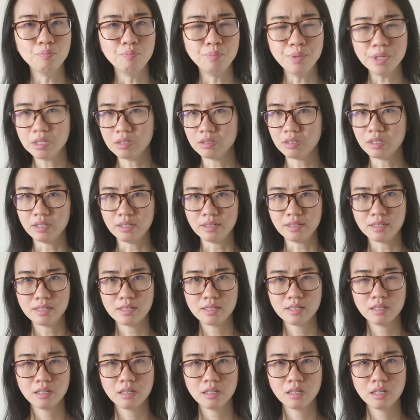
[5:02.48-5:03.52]

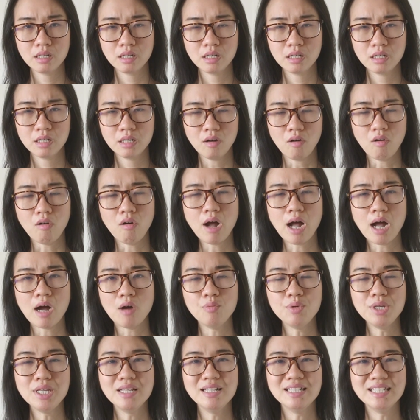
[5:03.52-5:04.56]
builders, or are
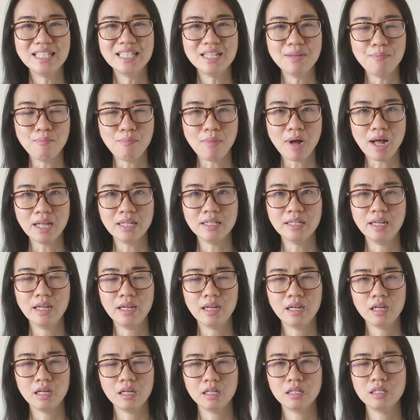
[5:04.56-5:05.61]
we
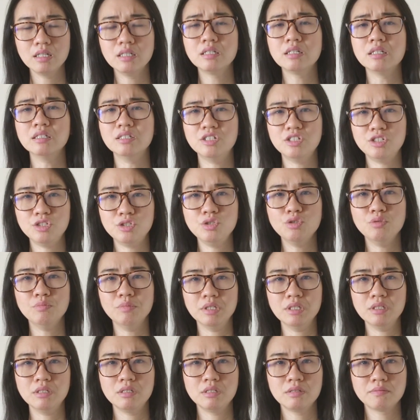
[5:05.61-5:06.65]
demanding
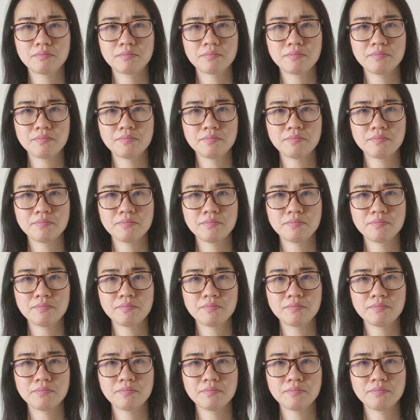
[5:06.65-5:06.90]
consumers?